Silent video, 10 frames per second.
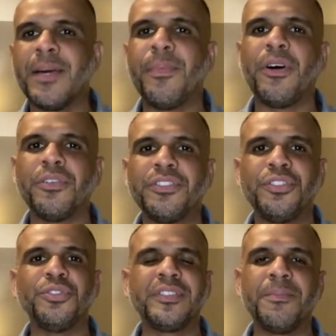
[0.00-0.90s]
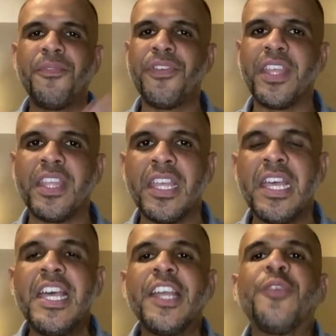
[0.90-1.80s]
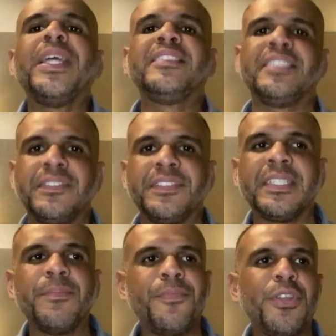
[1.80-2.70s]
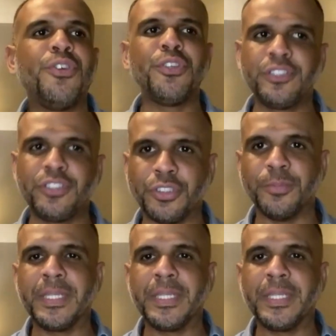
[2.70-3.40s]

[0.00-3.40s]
about to do something creative, something on YouTube.